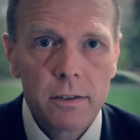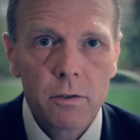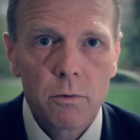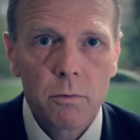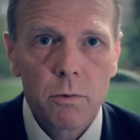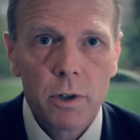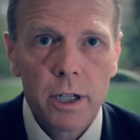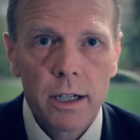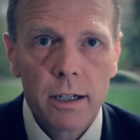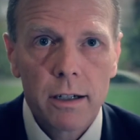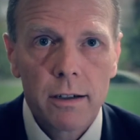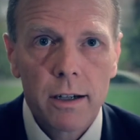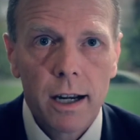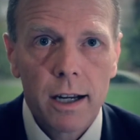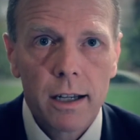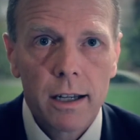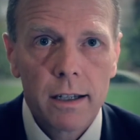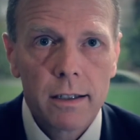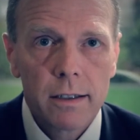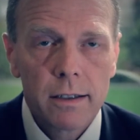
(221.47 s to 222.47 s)
where
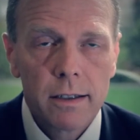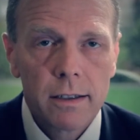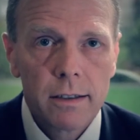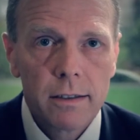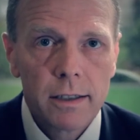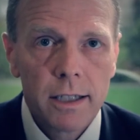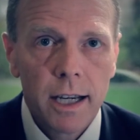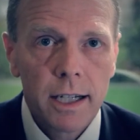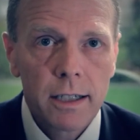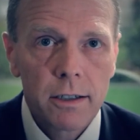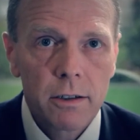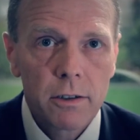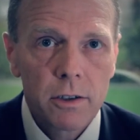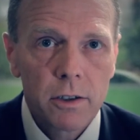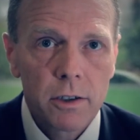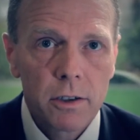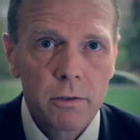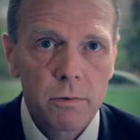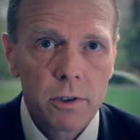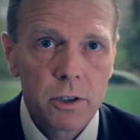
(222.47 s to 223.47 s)
a
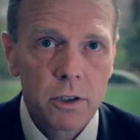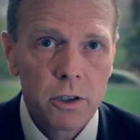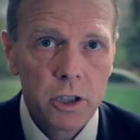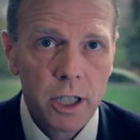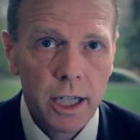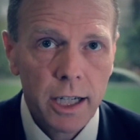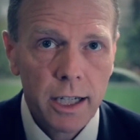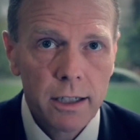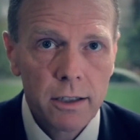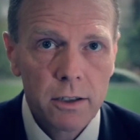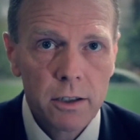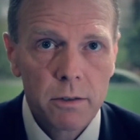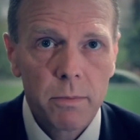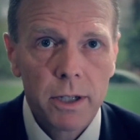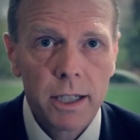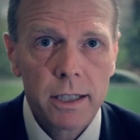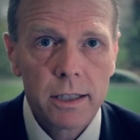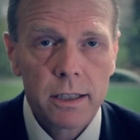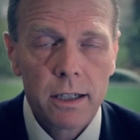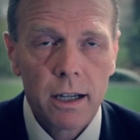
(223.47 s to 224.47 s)
diagnosis was changed
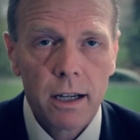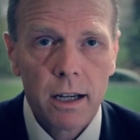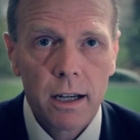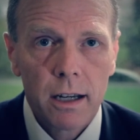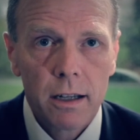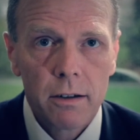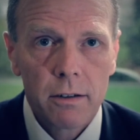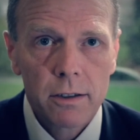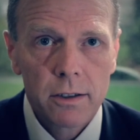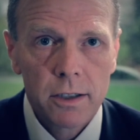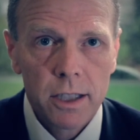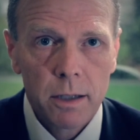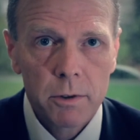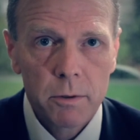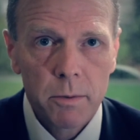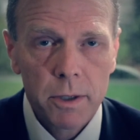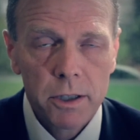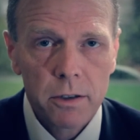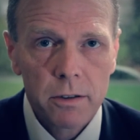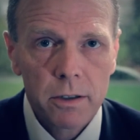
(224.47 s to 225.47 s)
based on
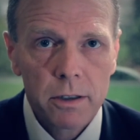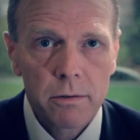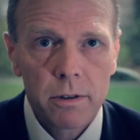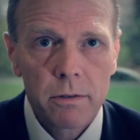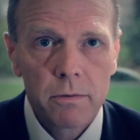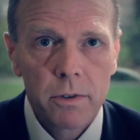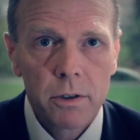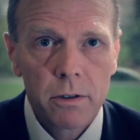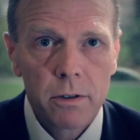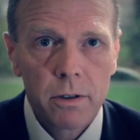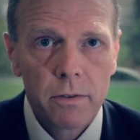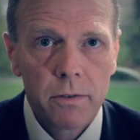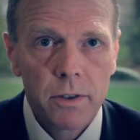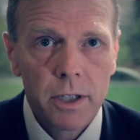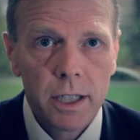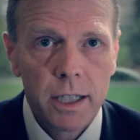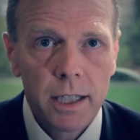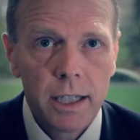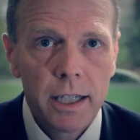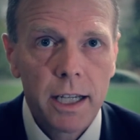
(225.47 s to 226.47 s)
subspecialty review of
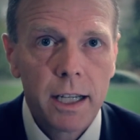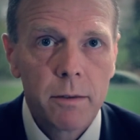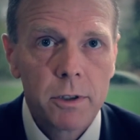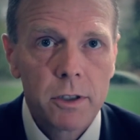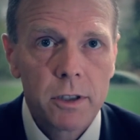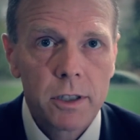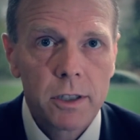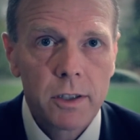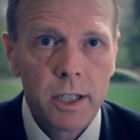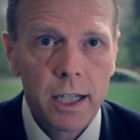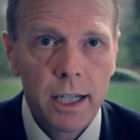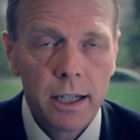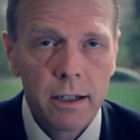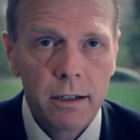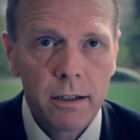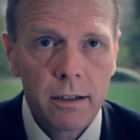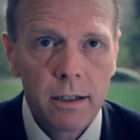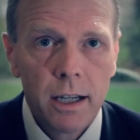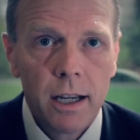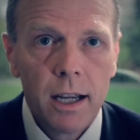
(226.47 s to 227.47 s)
the images
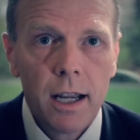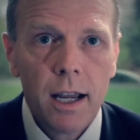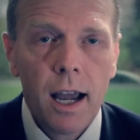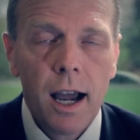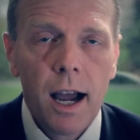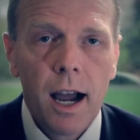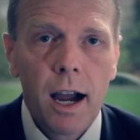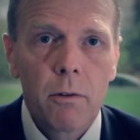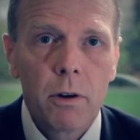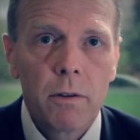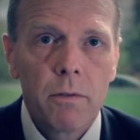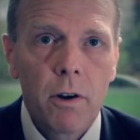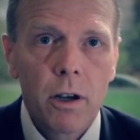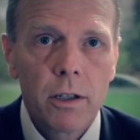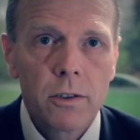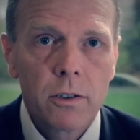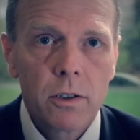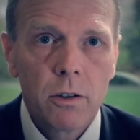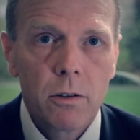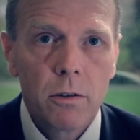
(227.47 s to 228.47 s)
here. We've
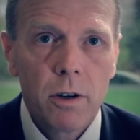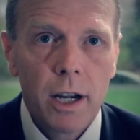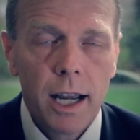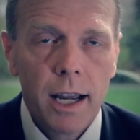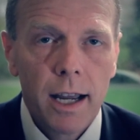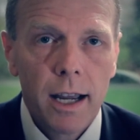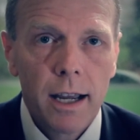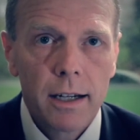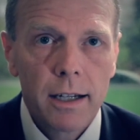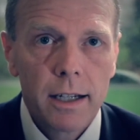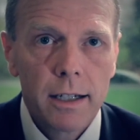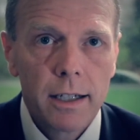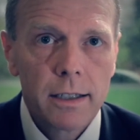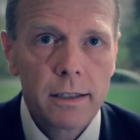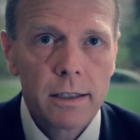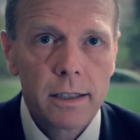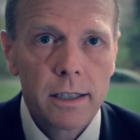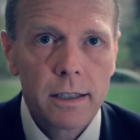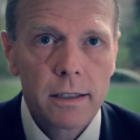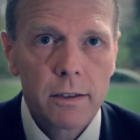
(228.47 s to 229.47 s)
also had an
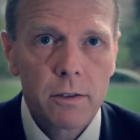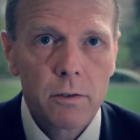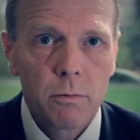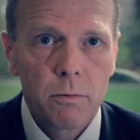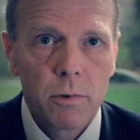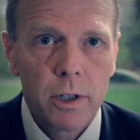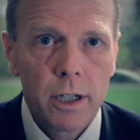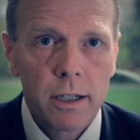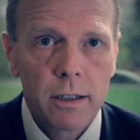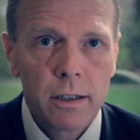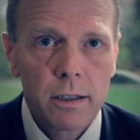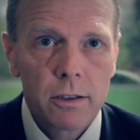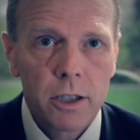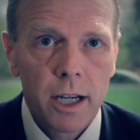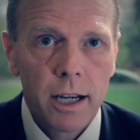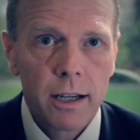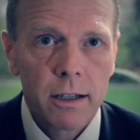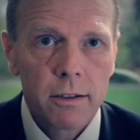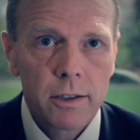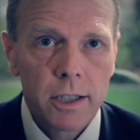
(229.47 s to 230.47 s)
instance where the
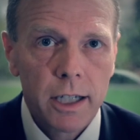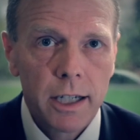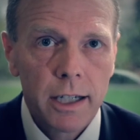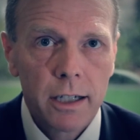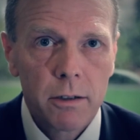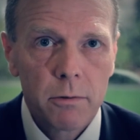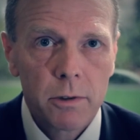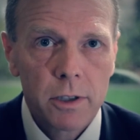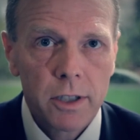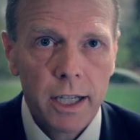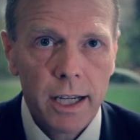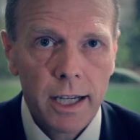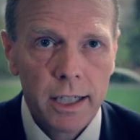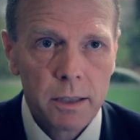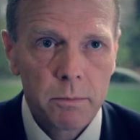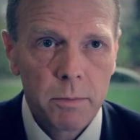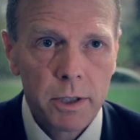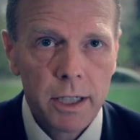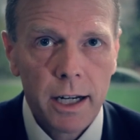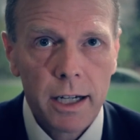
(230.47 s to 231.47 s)
child's care was
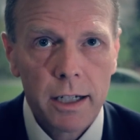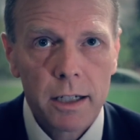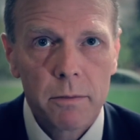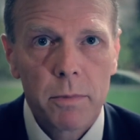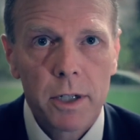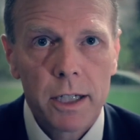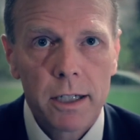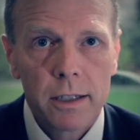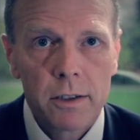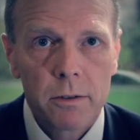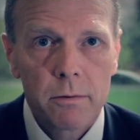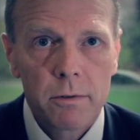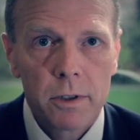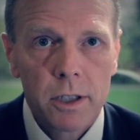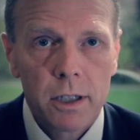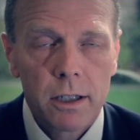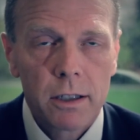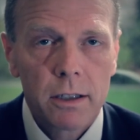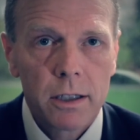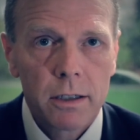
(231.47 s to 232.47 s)
expedited because it
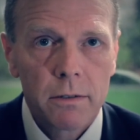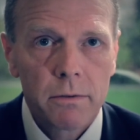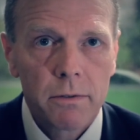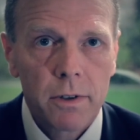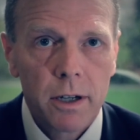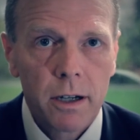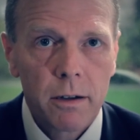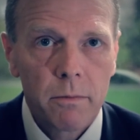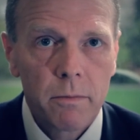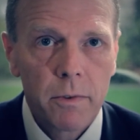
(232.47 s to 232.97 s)
was clear from